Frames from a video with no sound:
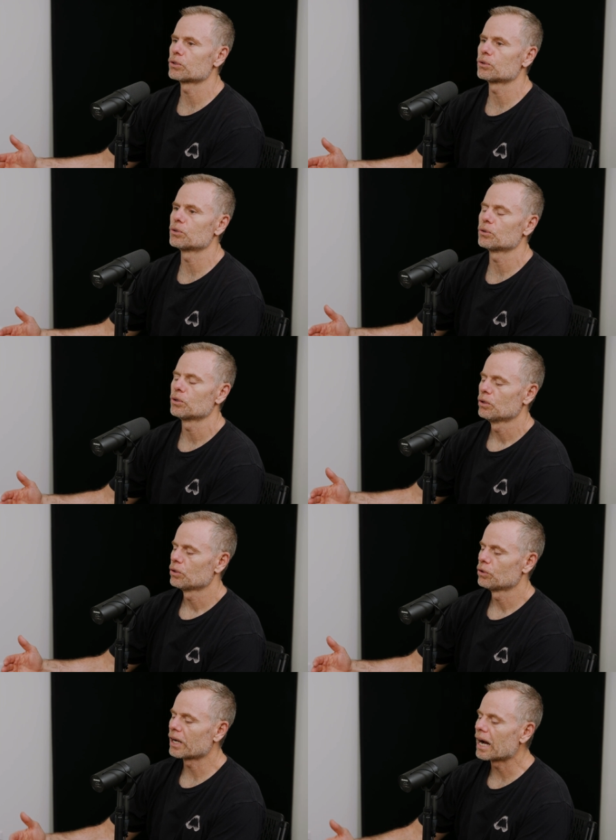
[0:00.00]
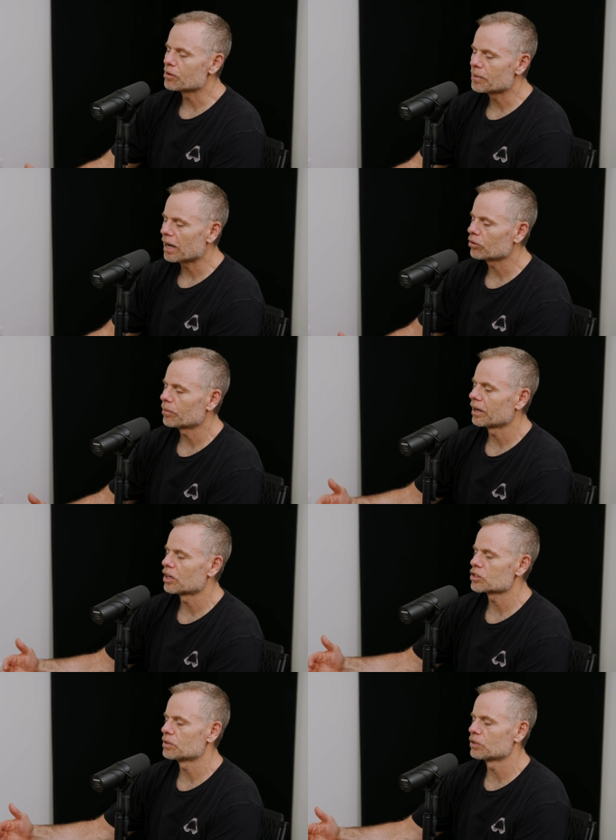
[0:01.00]
You got me back with my
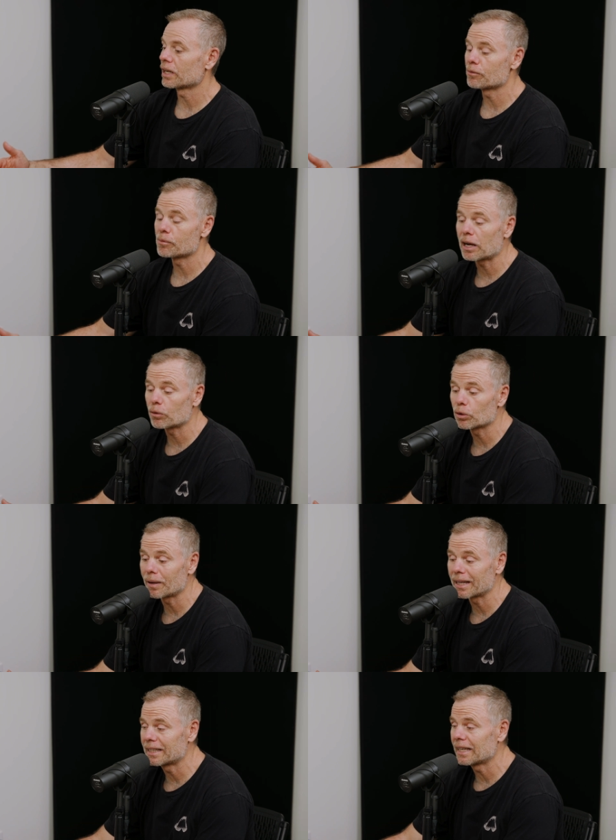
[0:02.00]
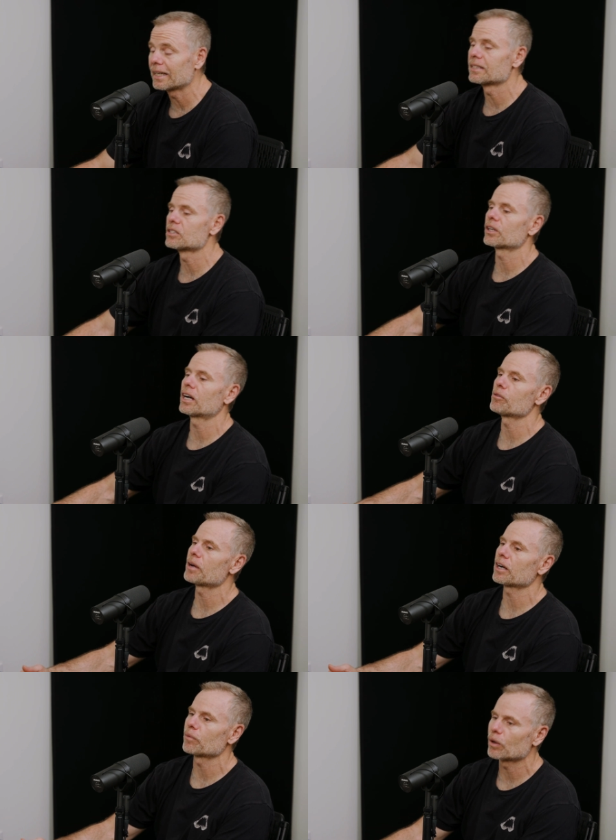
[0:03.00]
husband. You got me back with my kids. You got me
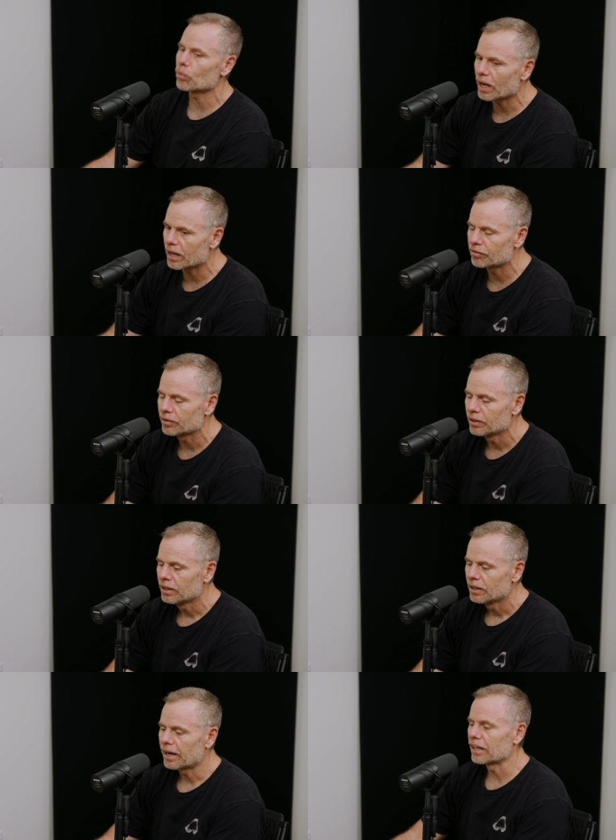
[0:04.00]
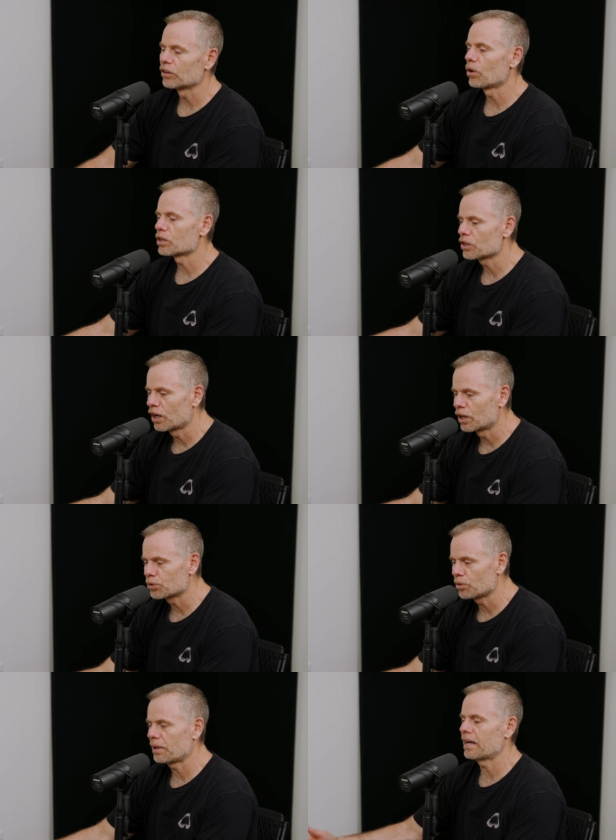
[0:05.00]
back with my wife. I lost
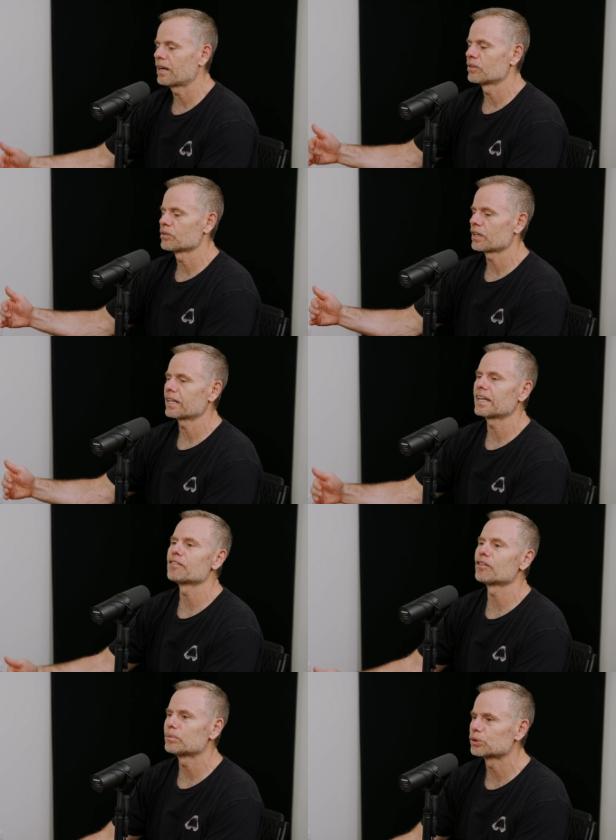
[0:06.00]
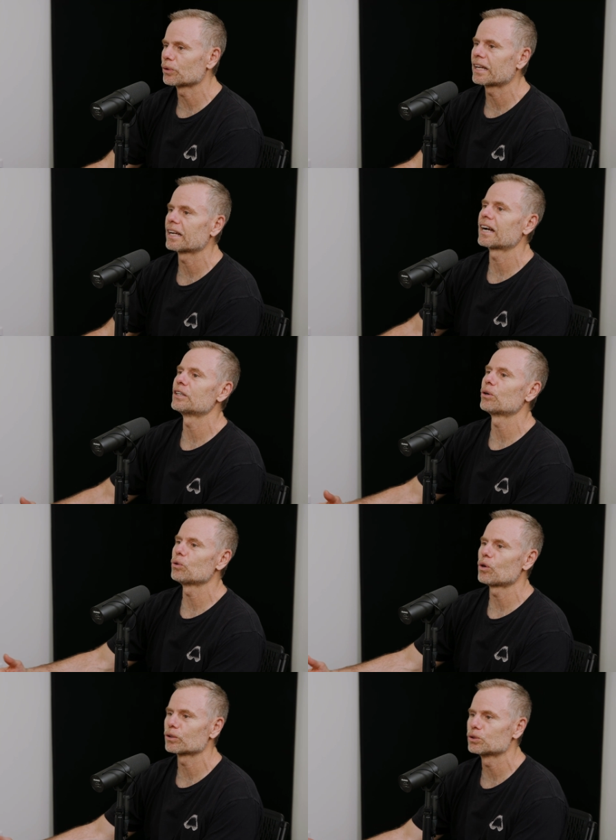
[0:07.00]
100 pounds. I gave up drinking. I no
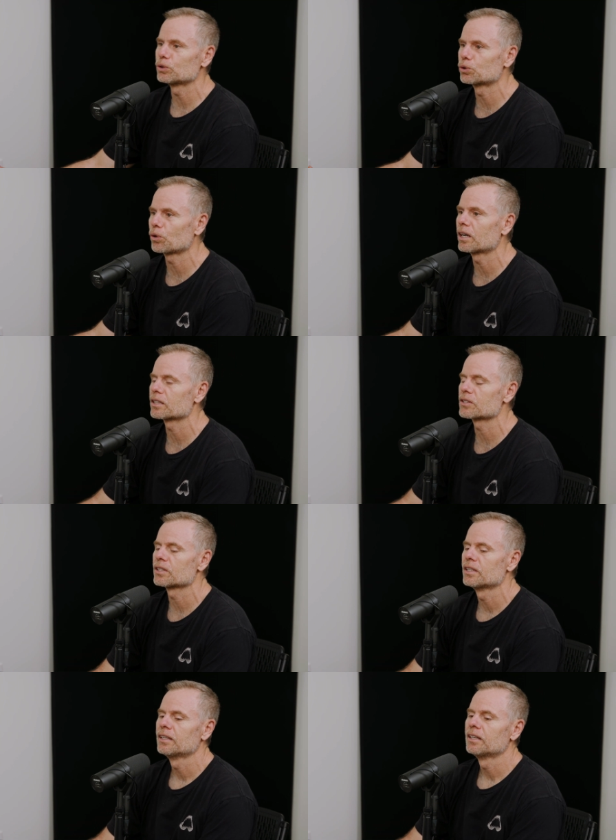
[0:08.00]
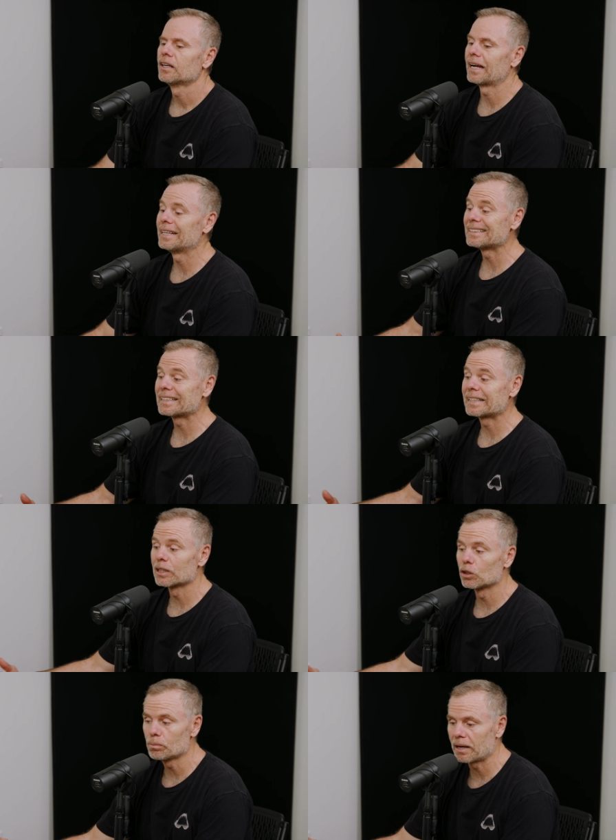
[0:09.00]
longer do drugs. I didn't
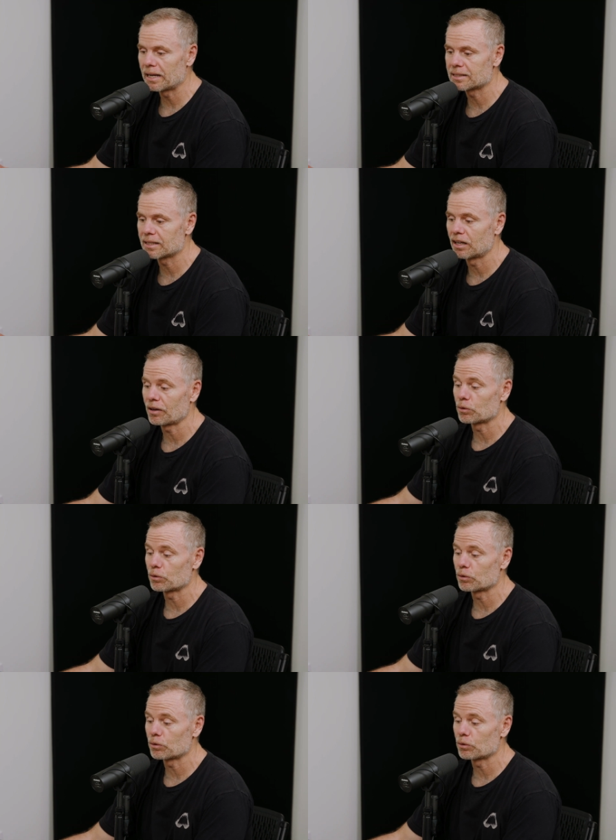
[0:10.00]
kill myself.